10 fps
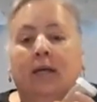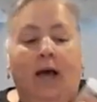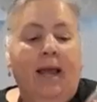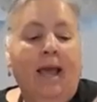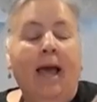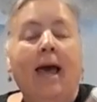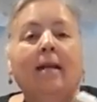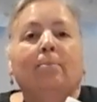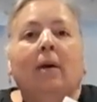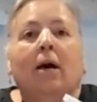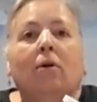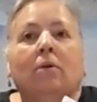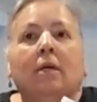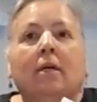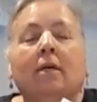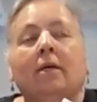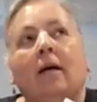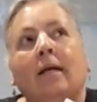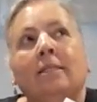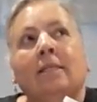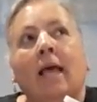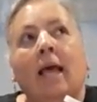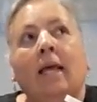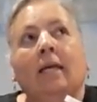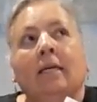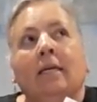I had about, I'd say,